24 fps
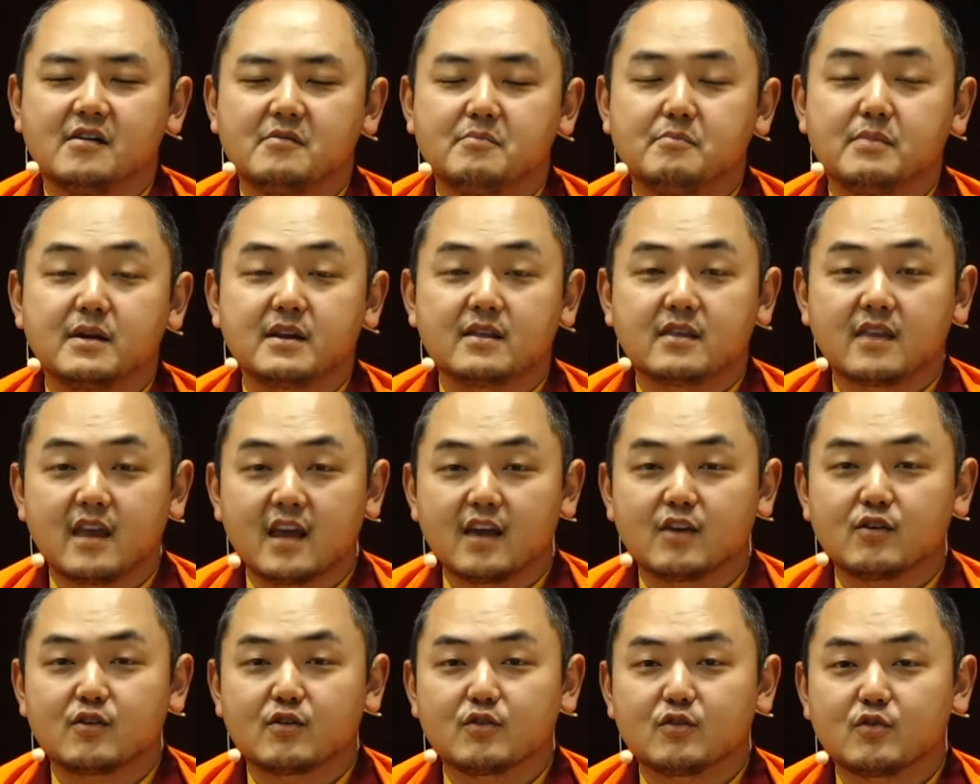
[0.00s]
But
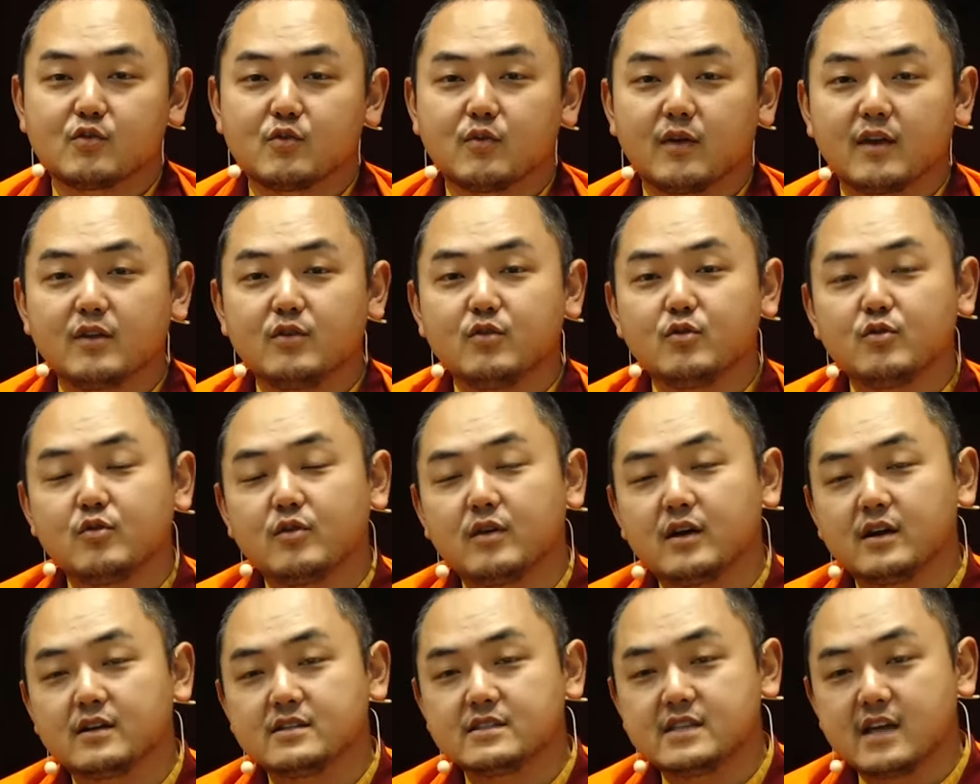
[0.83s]
think, you know, when you
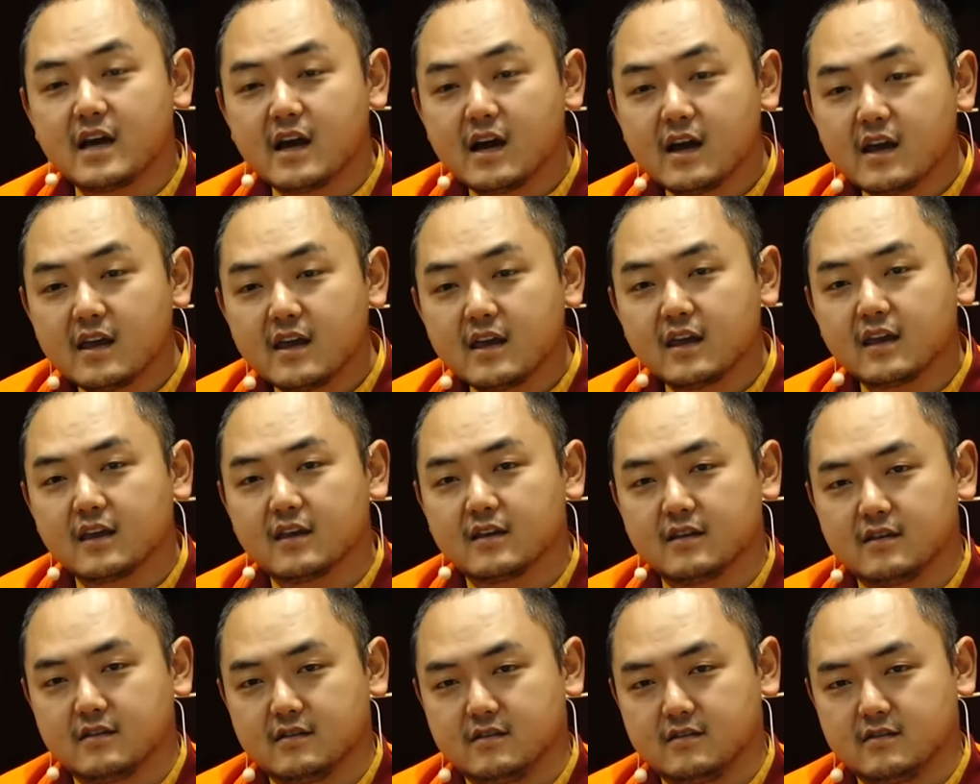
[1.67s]
are dying,
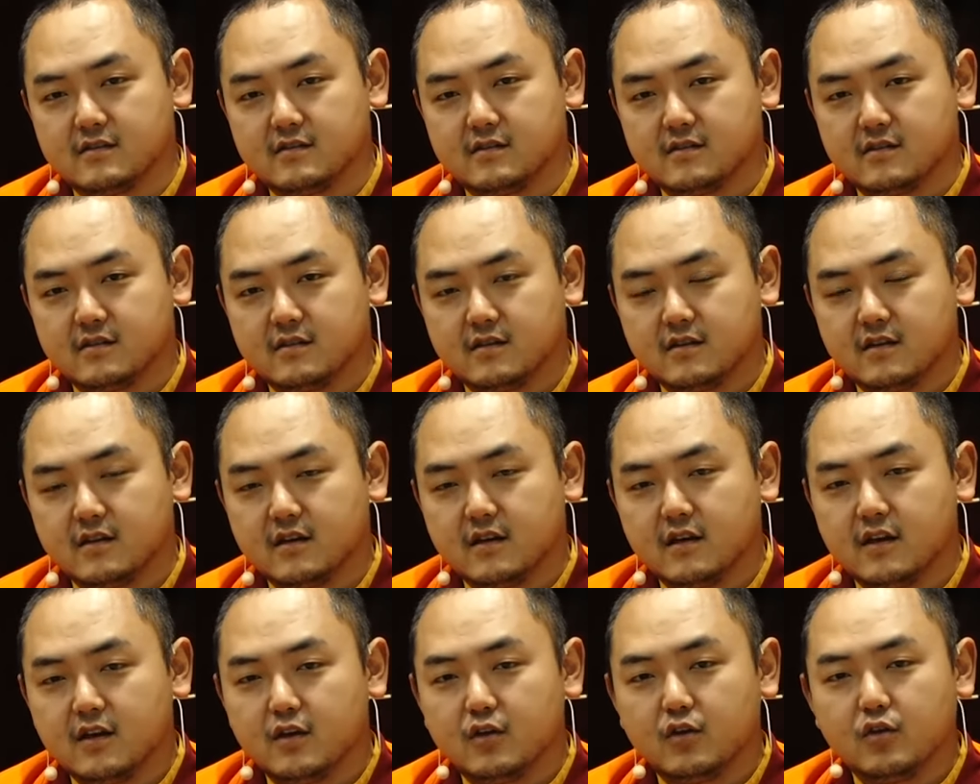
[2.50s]

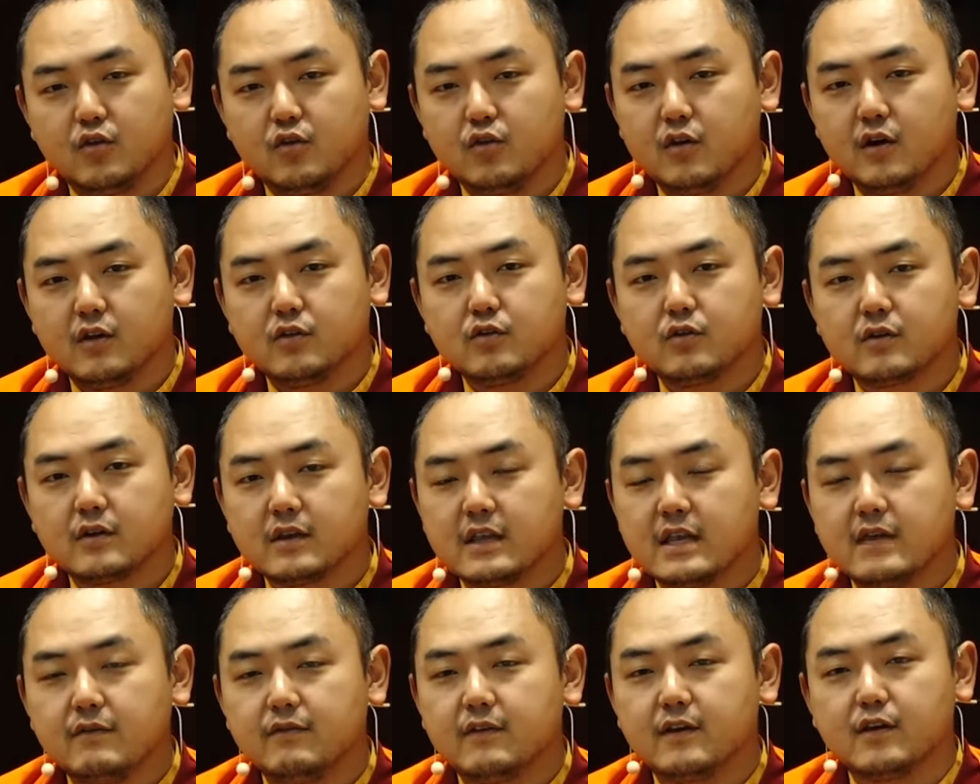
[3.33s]
you are not
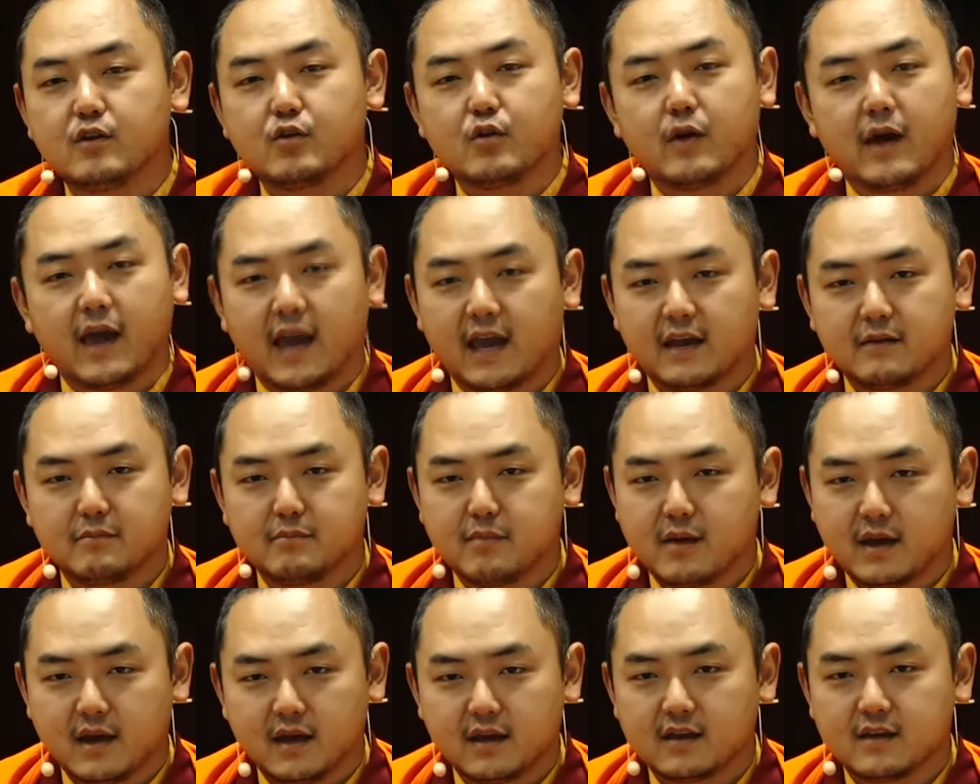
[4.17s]
leaving your
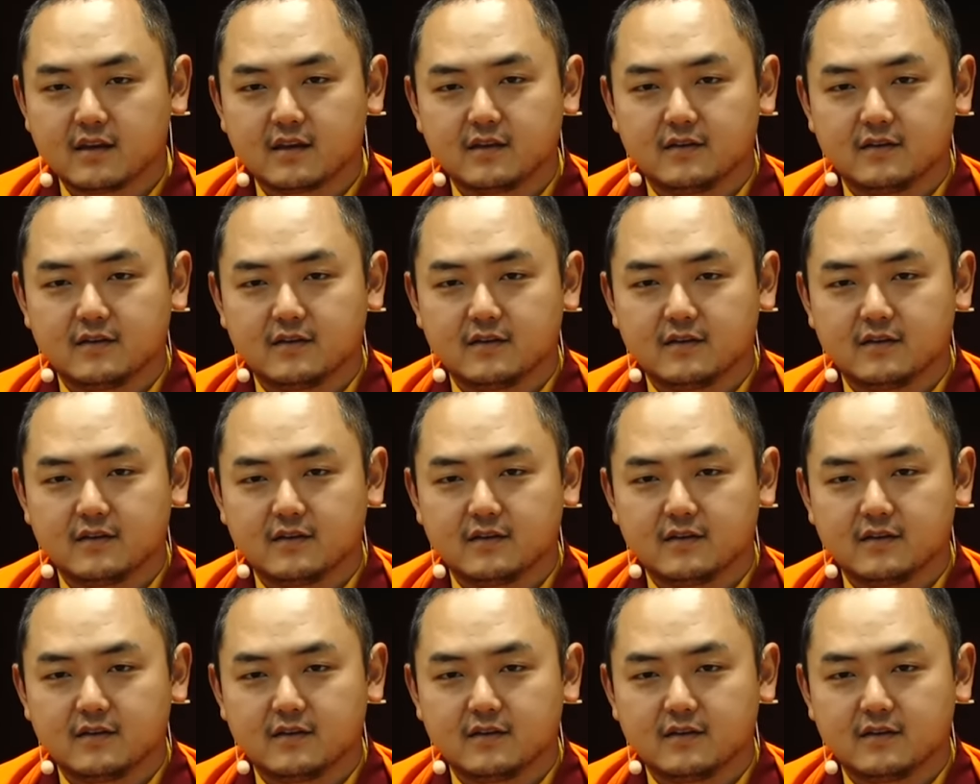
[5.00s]
handbag.